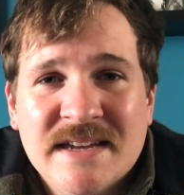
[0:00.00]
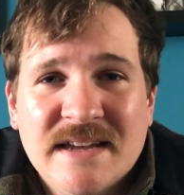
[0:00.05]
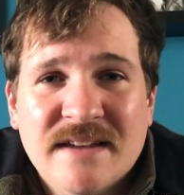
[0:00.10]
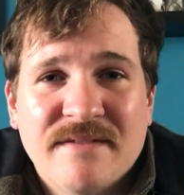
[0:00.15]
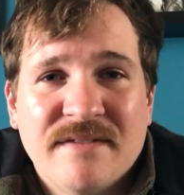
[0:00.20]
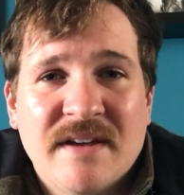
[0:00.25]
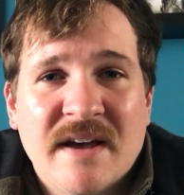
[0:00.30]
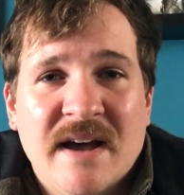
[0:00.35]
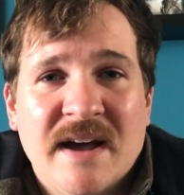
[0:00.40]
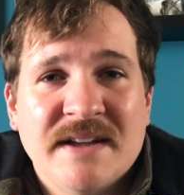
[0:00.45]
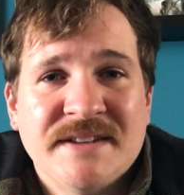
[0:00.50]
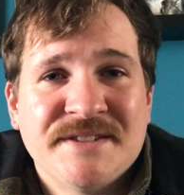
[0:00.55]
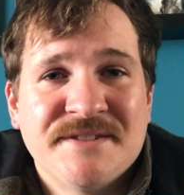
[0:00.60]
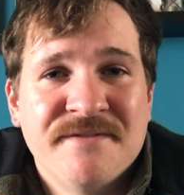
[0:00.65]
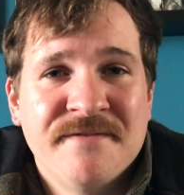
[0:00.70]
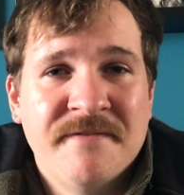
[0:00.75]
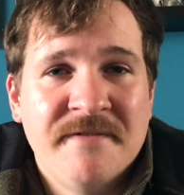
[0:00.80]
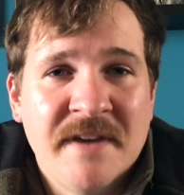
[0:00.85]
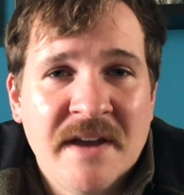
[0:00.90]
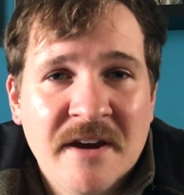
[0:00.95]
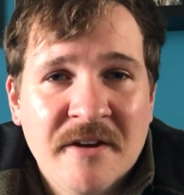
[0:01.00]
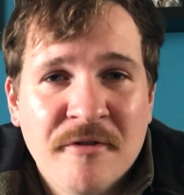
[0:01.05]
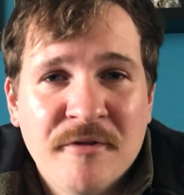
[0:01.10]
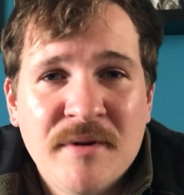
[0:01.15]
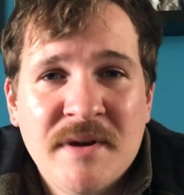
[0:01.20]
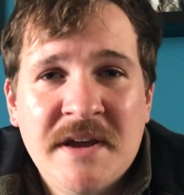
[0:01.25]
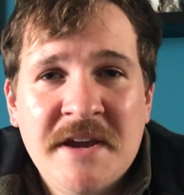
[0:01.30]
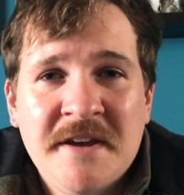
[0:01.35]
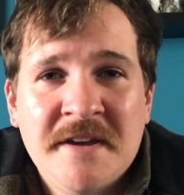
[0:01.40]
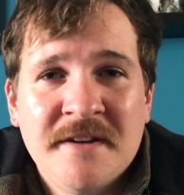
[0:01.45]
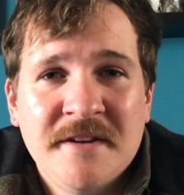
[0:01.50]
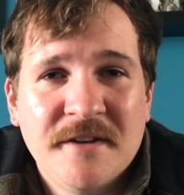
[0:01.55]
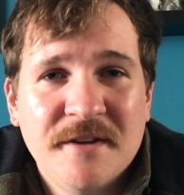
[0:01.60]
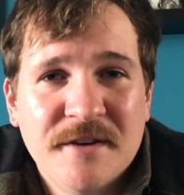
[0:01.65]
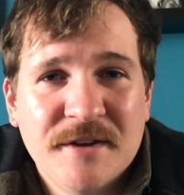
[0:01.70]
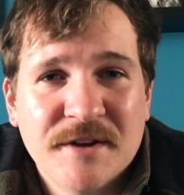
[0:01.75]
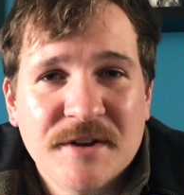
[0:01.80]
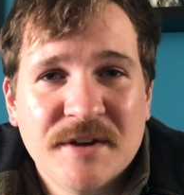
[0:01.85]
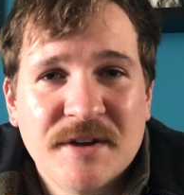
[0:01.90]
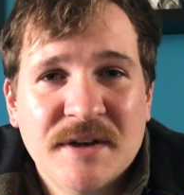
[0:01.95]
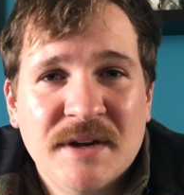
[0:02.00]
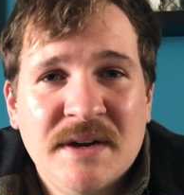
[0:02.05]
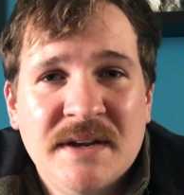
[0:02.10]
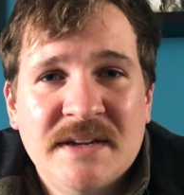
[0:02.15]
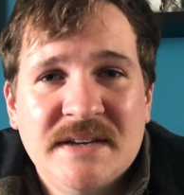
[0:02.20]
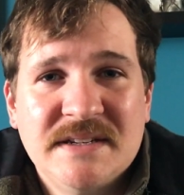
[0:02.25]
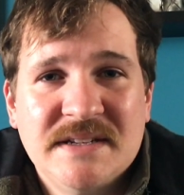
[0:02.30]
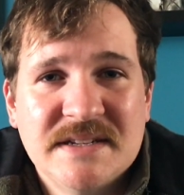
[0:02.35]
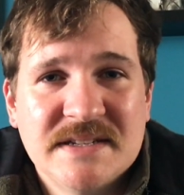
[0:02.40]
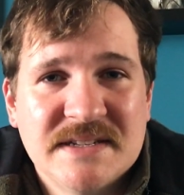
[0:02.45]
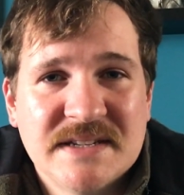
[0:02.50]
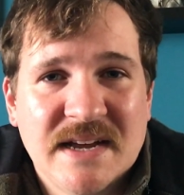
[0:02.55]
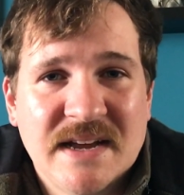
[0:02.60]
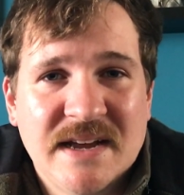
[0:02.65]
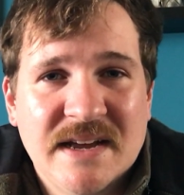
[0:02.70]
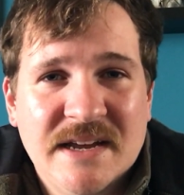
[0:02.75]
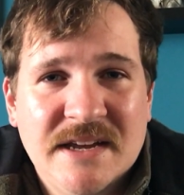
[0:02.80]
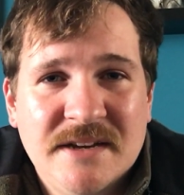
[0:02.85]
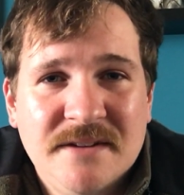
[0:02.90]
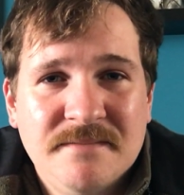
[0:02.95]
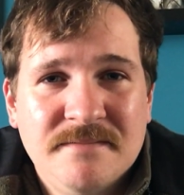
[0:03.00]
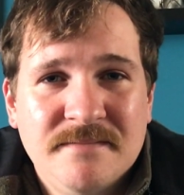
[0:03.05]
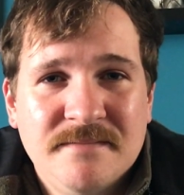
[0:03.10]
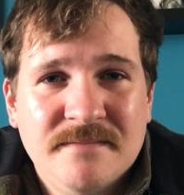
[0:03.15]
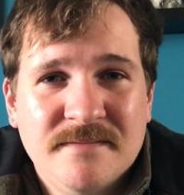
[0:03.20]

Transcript: of God's very good design.